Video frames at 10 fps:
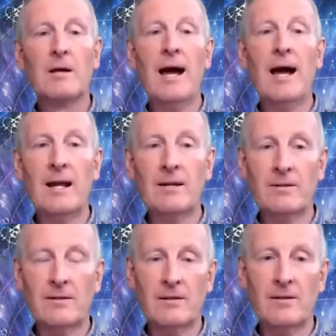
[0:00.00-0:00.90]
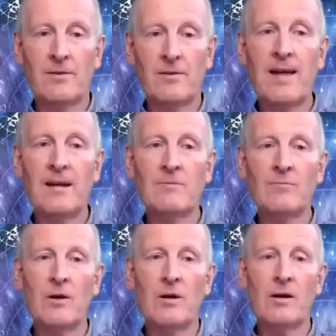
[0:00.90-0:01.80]
And
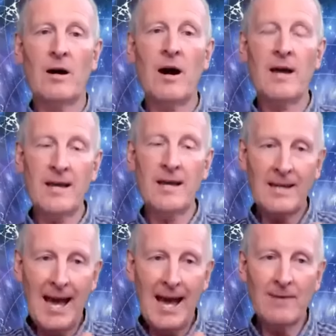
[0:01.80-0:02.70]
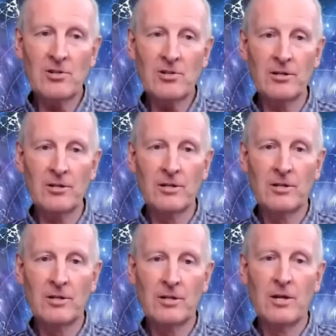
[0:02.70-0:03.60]
then I encountered
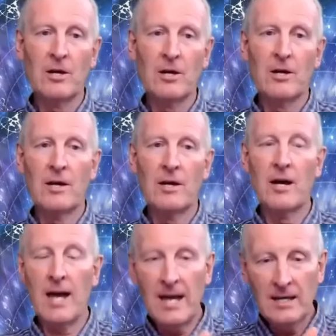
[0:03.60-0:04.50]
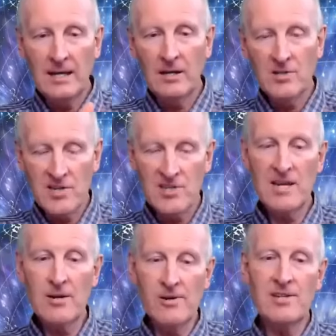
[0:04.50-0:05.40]
a
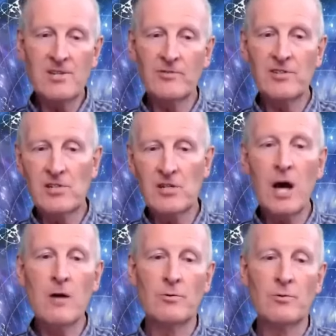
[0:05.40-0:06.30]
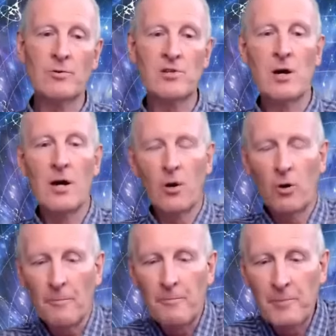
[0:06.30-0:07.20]
series of stones
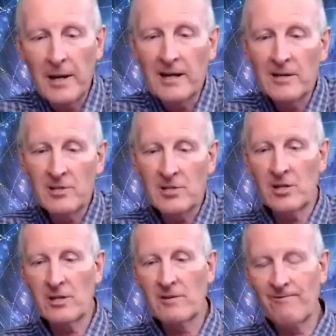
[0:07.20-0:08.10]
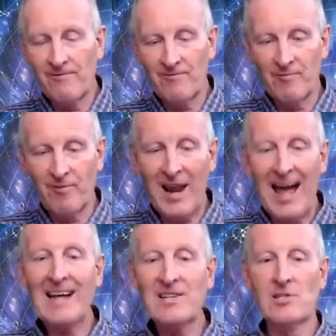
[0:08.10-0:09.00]
or big sort of
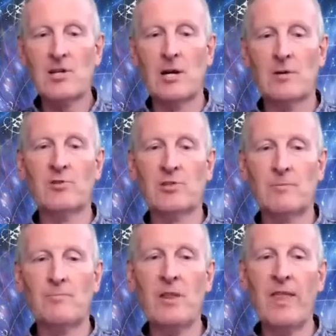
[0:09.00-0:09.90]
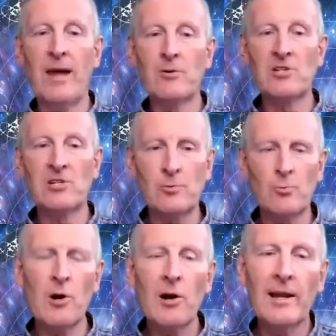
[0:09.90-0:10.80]
flagstones, but they were
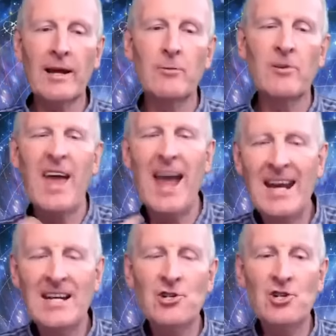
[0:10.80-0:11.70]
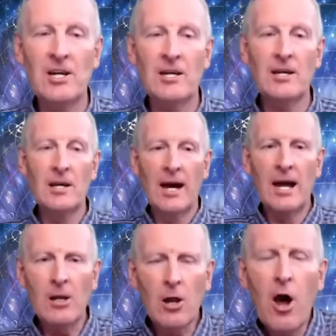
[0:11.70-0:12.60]
swirling with energy
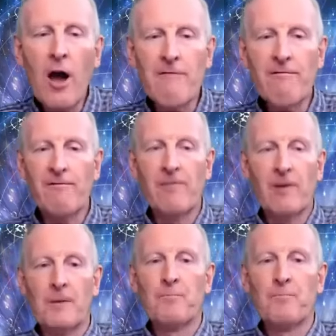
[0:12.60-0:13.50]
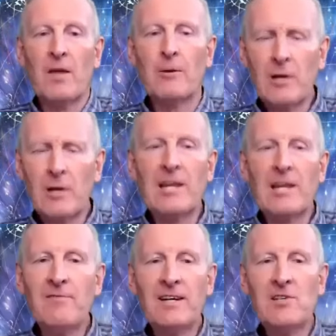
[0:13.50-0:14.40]
and life. They were
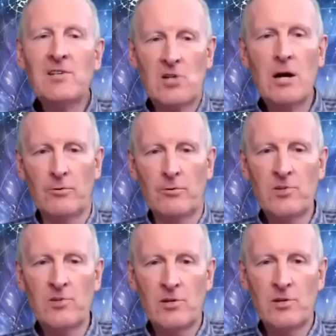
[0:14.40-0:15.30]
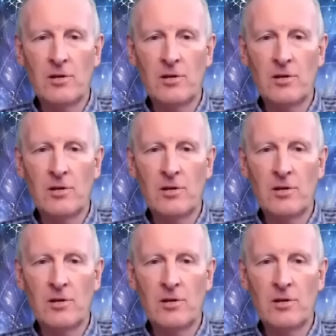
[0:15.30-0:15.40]
living stones